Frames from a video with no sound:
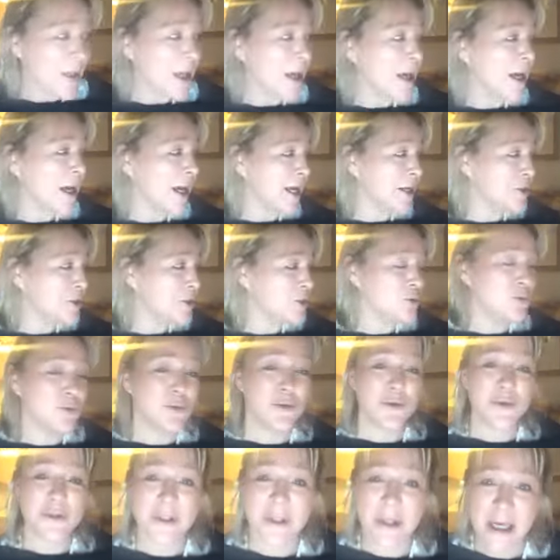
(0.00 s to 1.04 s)
I do
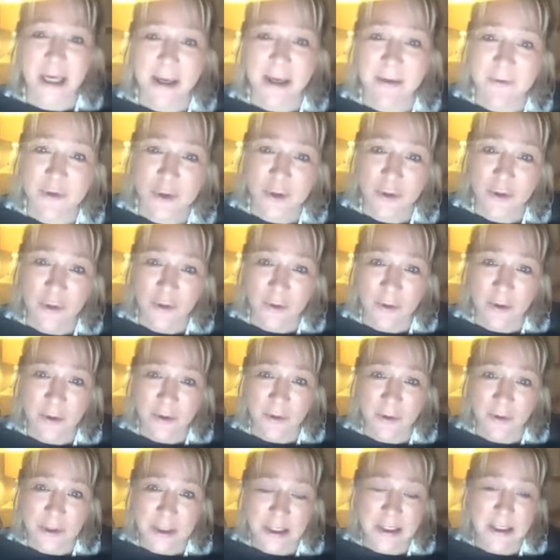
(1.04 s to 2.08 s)
also have two
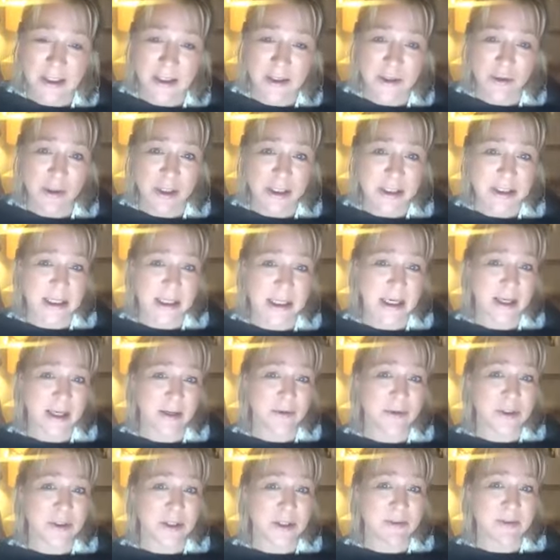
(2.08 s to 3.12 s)
naughty little doggies here
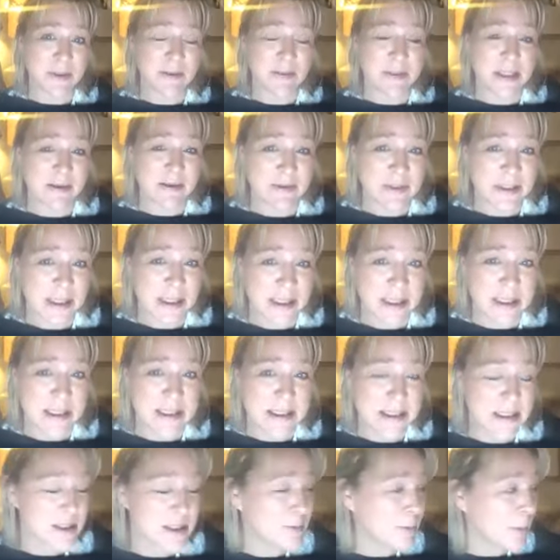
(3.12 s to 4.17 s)
who sometimes have a
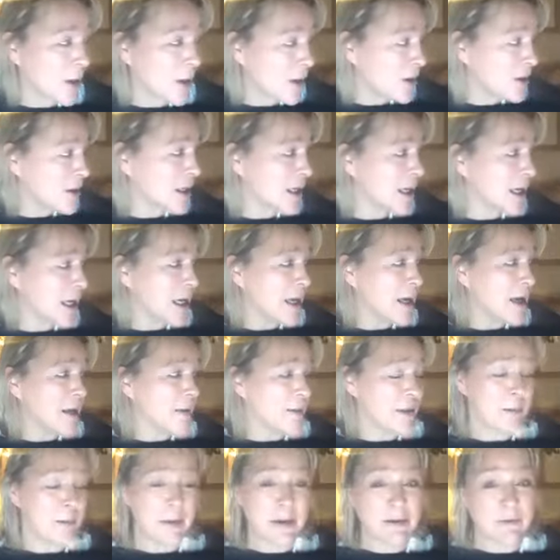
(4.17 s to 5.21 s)
tendency to bark.
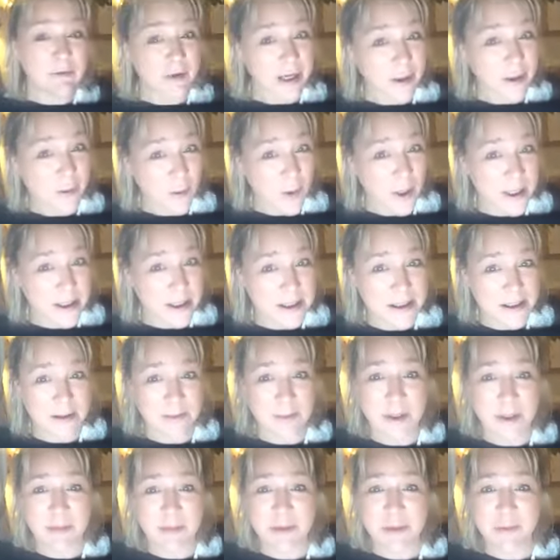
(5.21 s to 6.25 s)
They're being very quiet at the
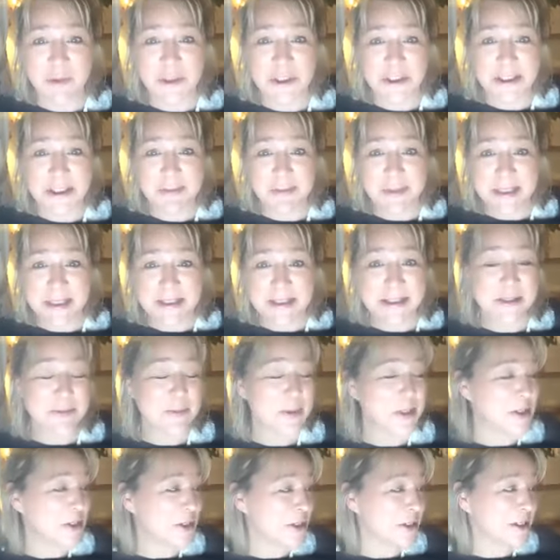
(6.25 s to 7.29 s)
moment, which is a bit
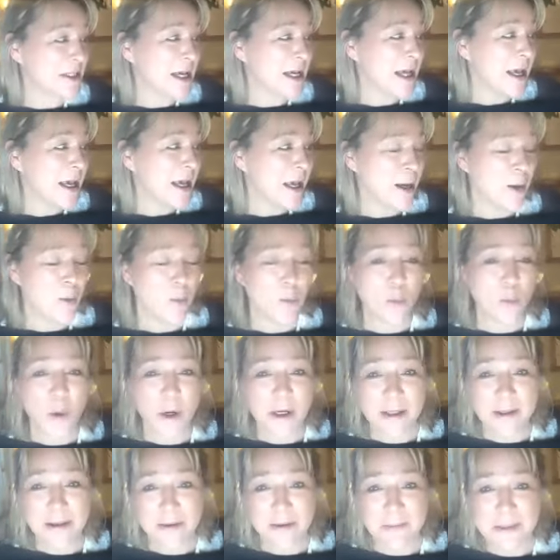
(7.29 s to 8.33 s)
suspicious. And
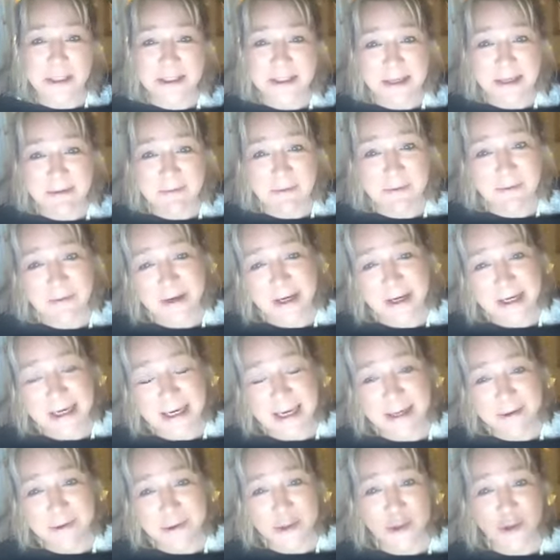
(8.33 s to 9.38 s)
one of them does have a very
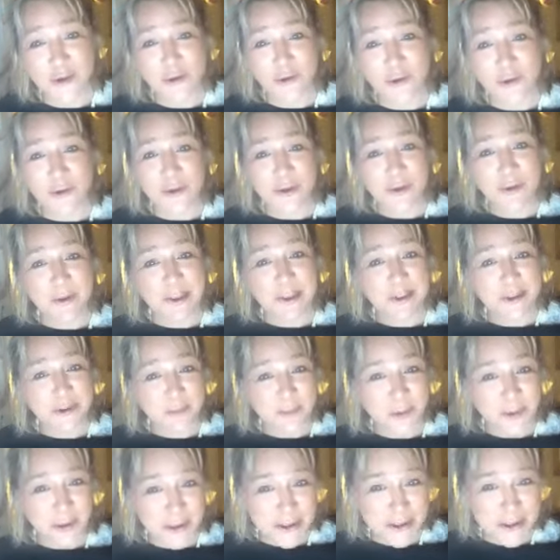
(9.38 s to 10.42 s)
loud snore. So I do
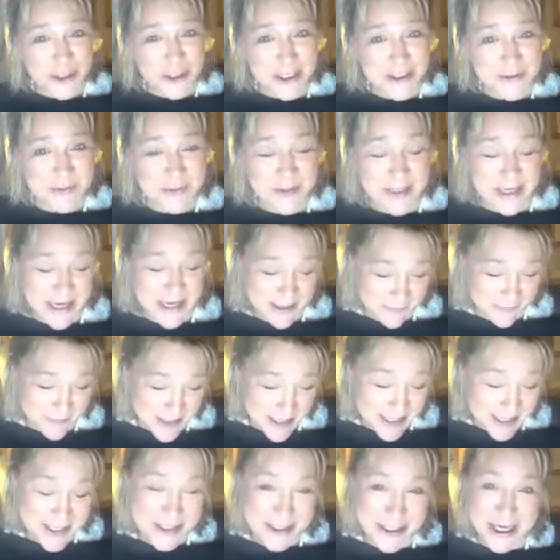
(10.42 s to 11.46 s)
apologize for that if
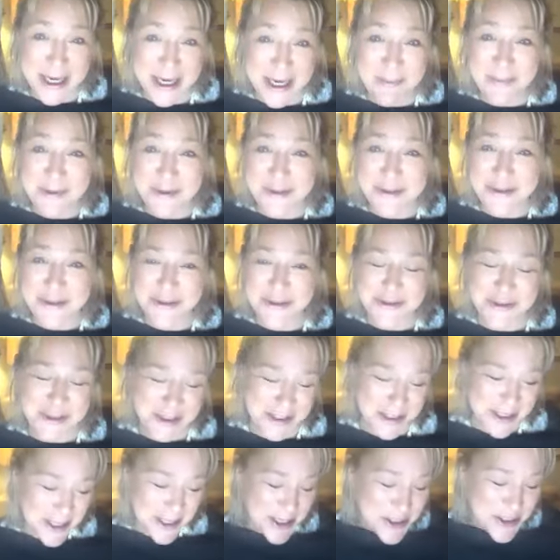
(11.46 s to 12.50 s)
that actually happens
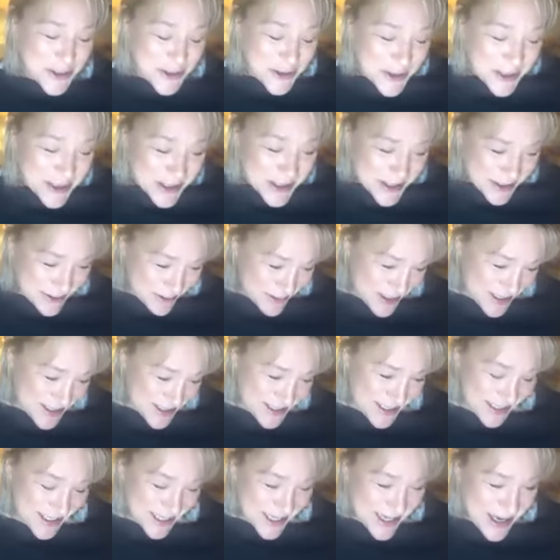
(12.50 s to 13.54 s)
during this
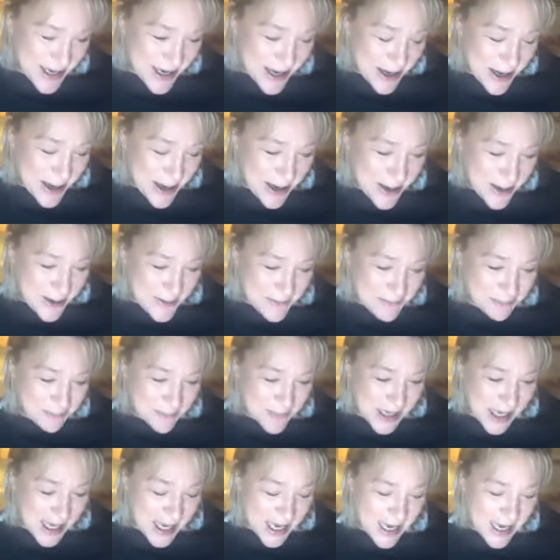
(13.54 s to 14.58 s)
reading. I'm